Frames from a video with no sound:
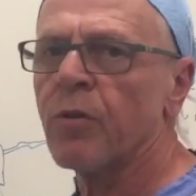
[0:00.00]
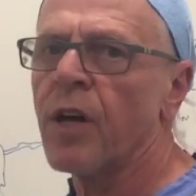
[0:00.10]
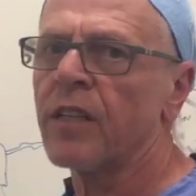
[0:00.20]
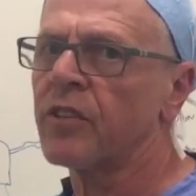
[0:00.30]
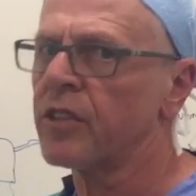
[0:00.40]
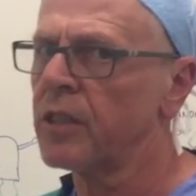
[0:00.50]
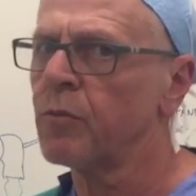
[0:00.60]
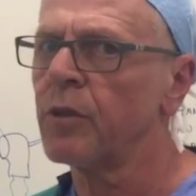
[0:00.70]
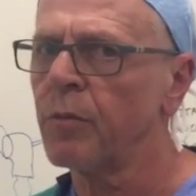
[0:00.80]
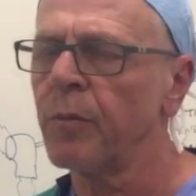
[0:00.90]
will not
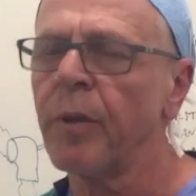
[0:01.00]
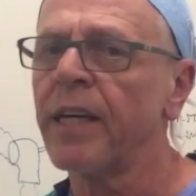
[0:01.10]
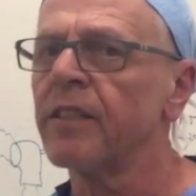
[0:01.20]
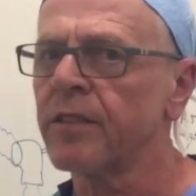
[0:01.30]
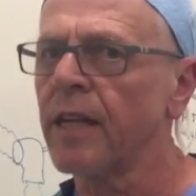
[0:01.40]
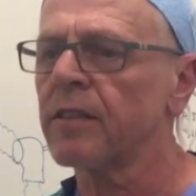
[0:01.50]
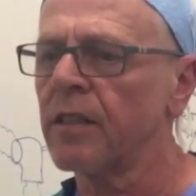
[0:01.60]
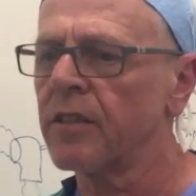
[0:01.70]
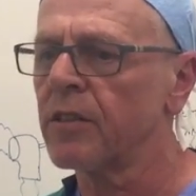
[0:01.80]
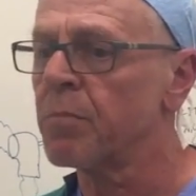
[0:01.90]
see, we may
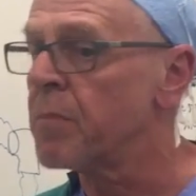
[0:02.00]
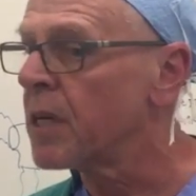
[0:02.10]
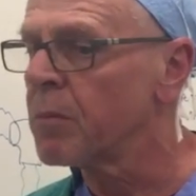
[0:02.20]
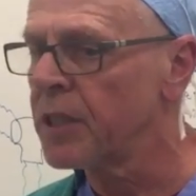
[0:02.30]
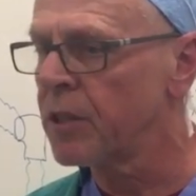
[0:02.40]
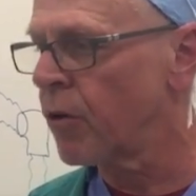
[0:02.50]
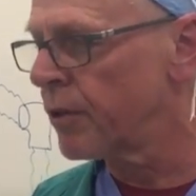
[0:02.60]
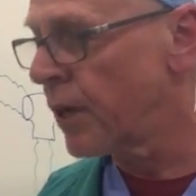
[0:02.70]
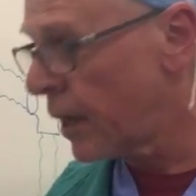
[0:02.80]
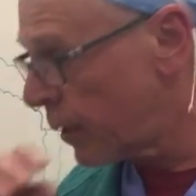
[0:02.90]
detect this minimally
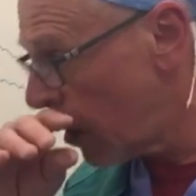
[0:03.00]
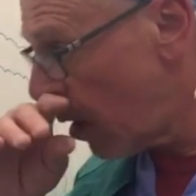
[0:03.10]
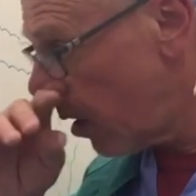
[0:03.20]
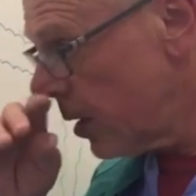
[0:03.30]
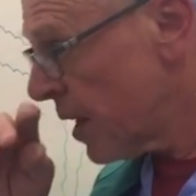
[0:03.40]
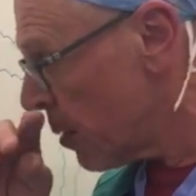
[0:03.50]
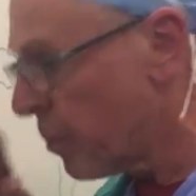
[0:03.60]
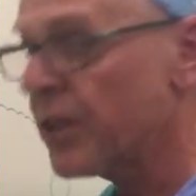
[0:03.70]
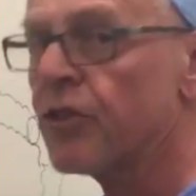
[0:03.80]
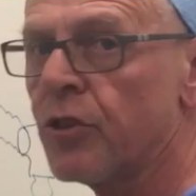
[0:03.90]
or not at all,
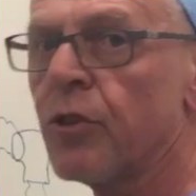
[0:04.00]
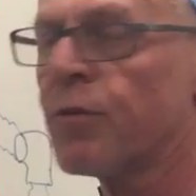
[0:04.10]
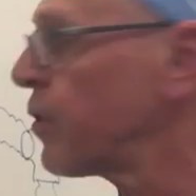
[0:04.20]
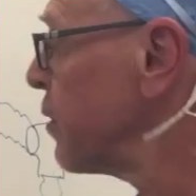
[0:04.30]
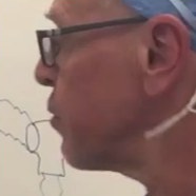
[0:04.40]
but it's useful